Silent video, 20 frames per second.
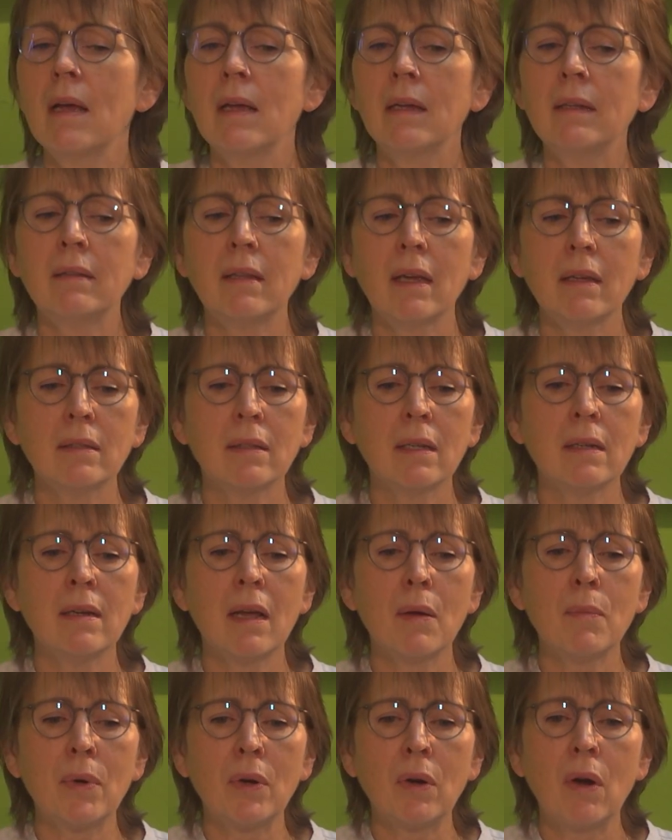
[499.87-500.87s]
It takes a
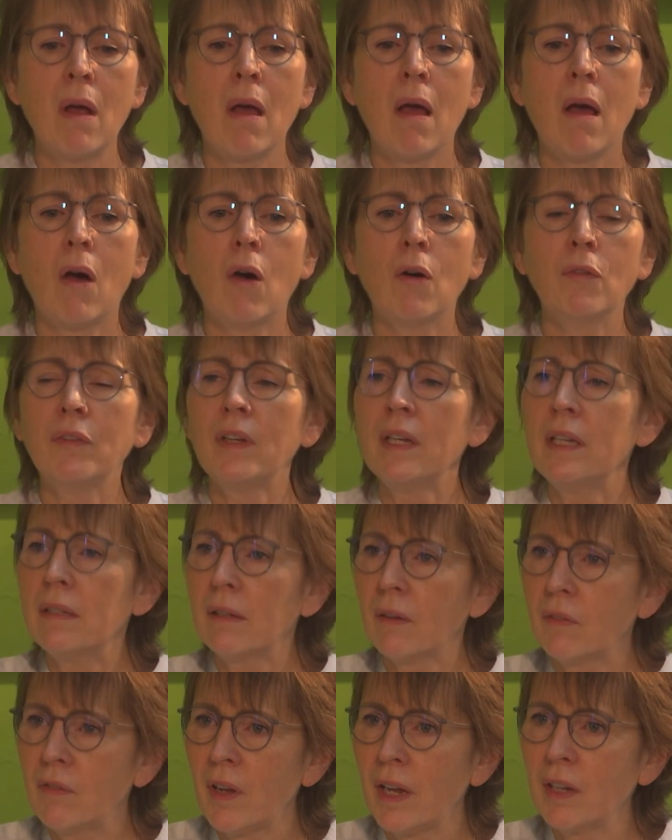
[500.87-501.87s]
number of
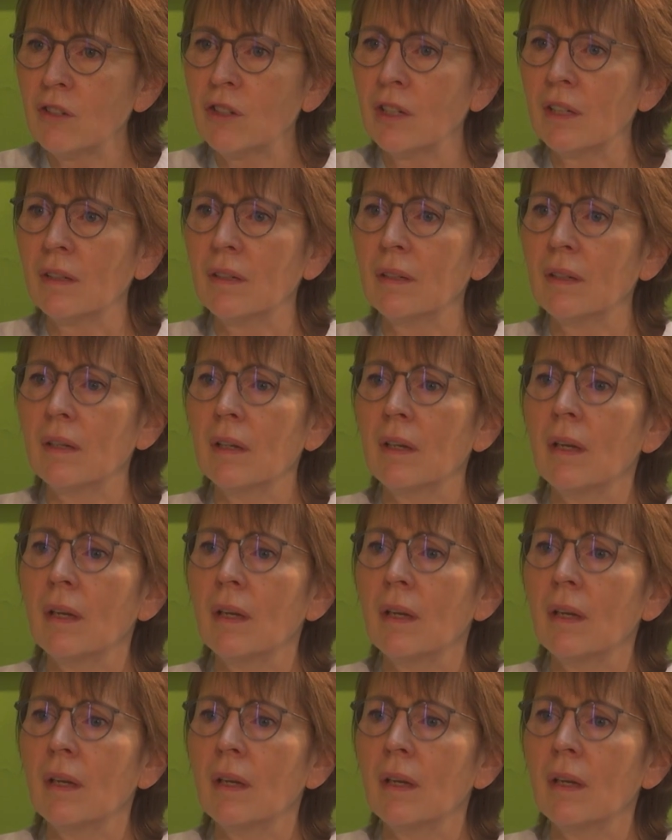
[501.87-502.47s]
interventions.